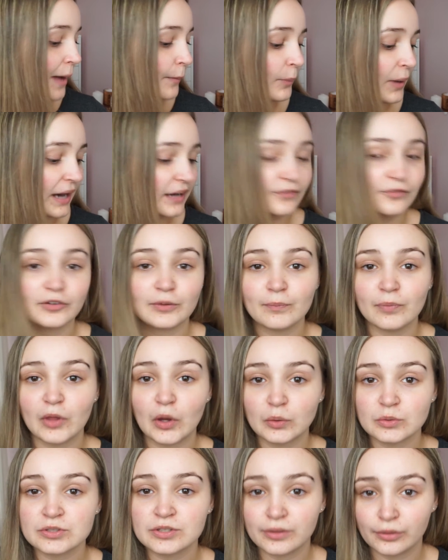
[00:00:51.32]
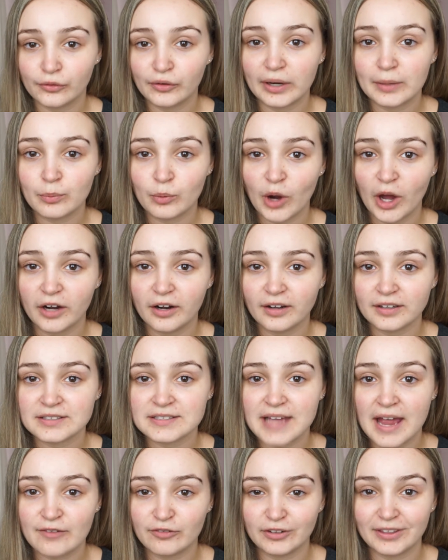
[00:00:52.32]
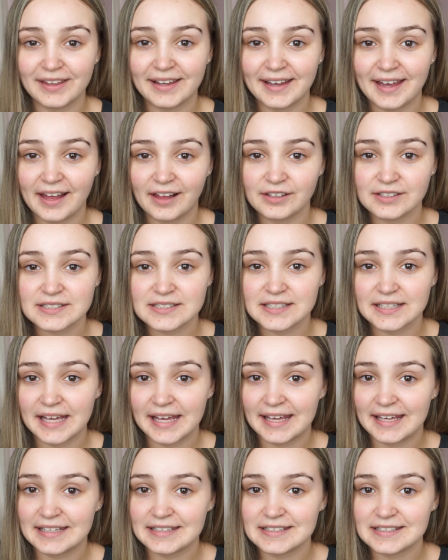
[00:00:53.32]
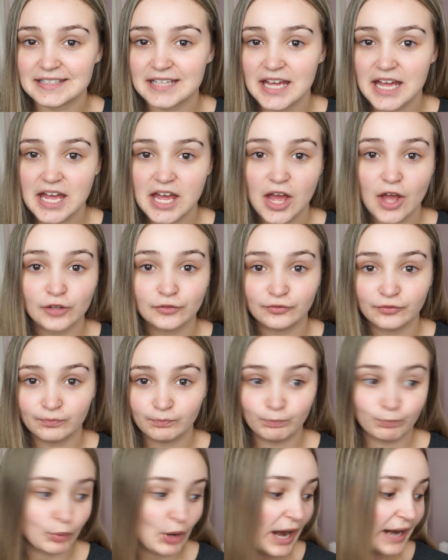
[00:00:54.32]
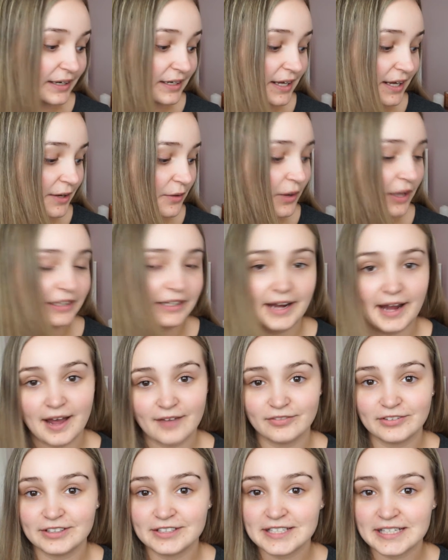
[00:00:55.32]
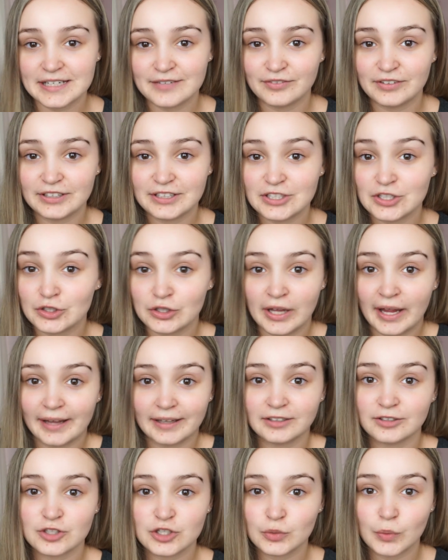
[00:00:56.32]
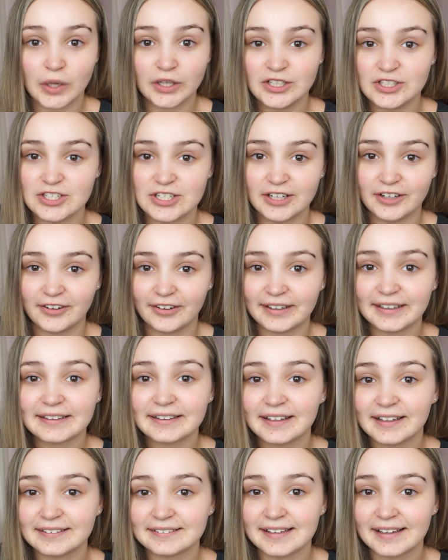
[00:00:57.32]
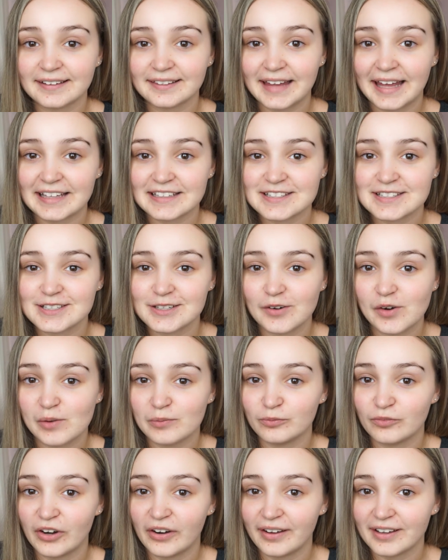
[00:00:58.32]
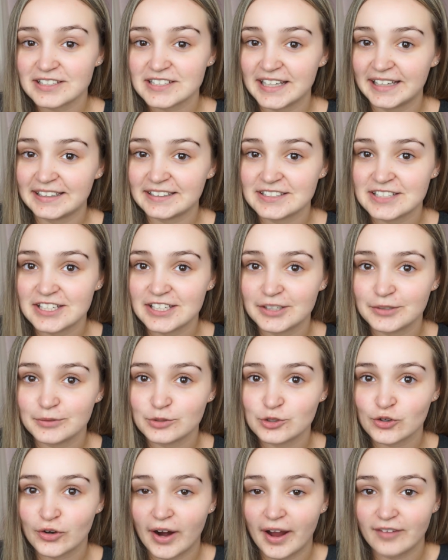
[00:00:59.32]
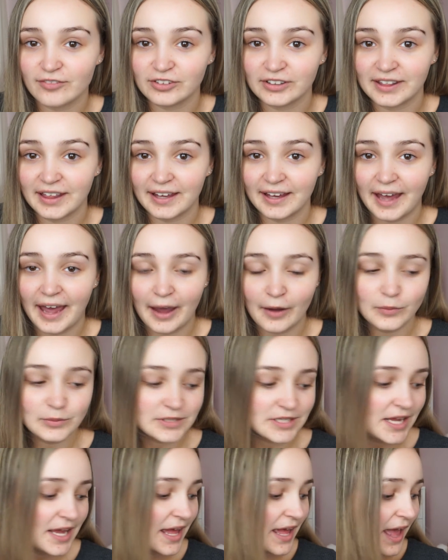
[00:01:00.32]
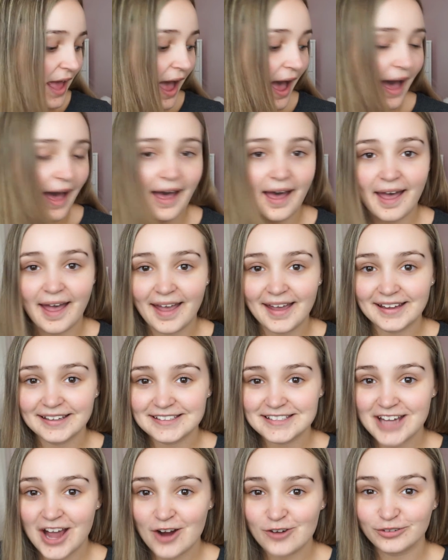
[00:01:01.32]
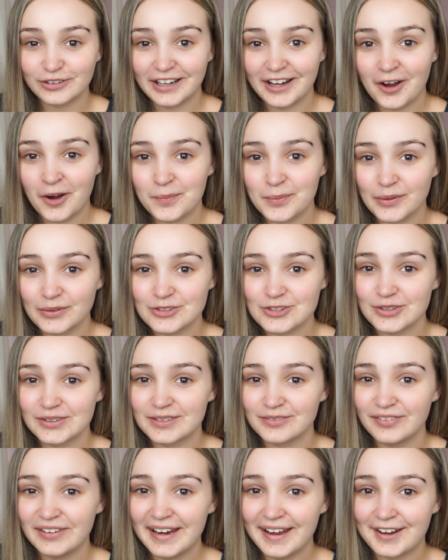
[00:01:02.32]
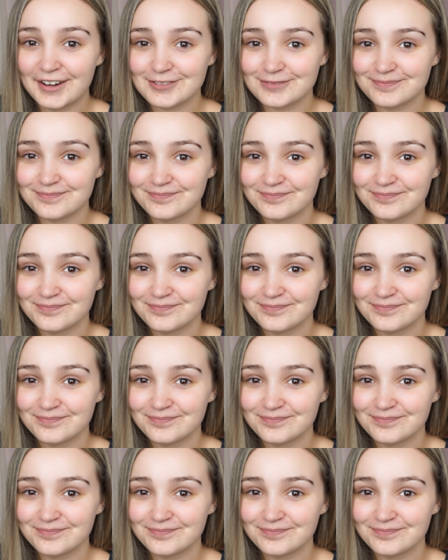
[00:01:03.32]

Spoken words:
apart from those 3 products, everything else is brand new and I haven't even like swatched it or anything like that. So I'm very excited to try everything out and I really hope you enjoyed the video.